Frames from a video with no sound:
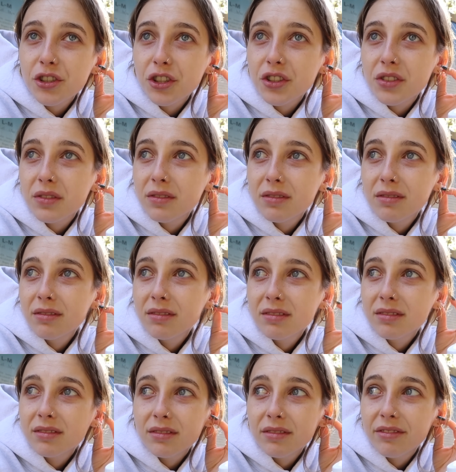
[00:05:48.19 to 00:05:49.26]
just
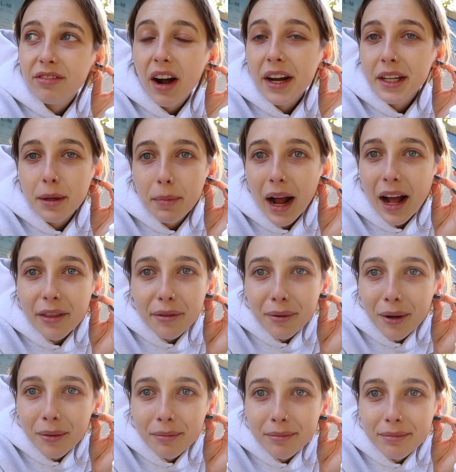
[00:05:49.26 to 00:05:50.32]
find a
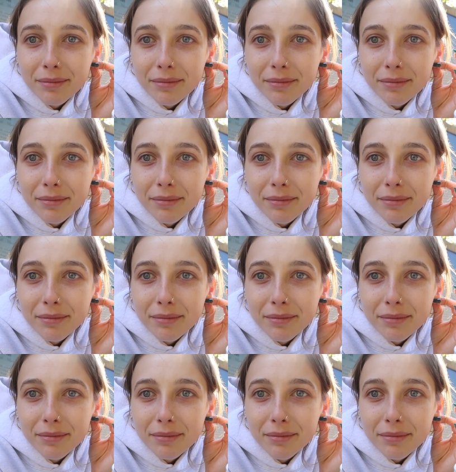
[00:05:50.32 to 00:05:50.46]
bathroom.